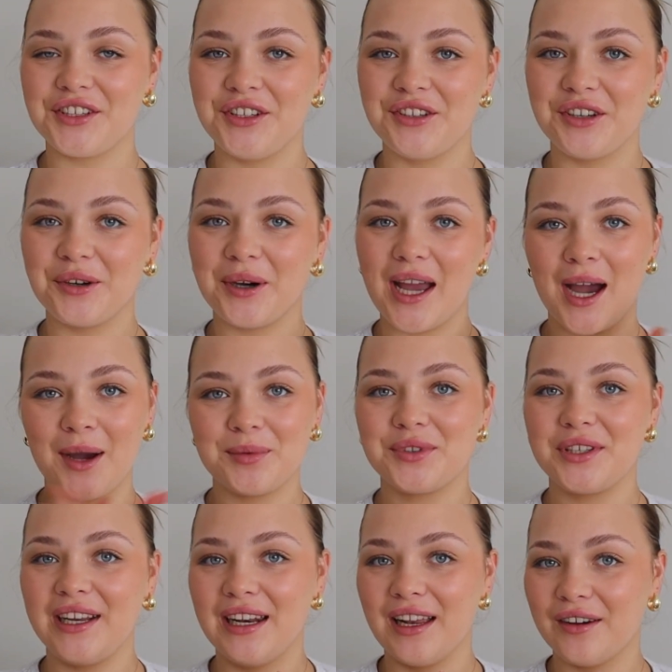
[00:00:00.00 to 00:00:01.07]
You know I
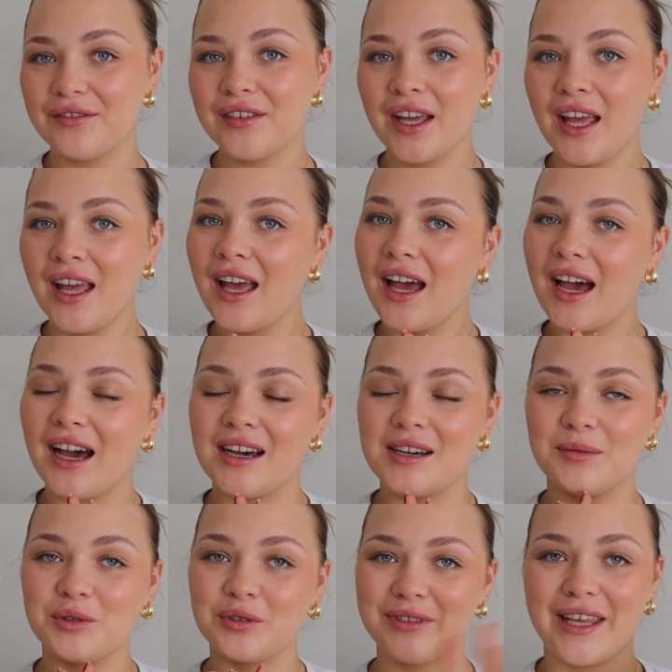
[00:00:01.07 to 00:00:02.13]
absolutely
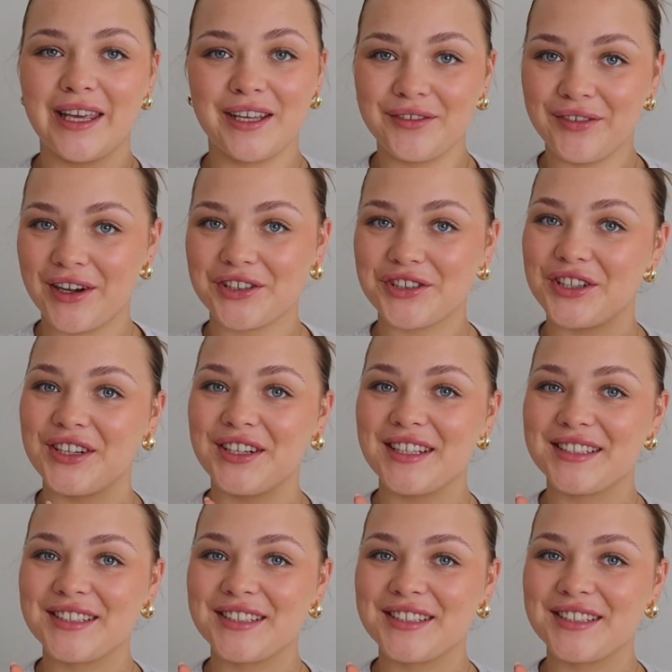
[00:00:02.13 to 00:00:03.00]
love all naked fashion,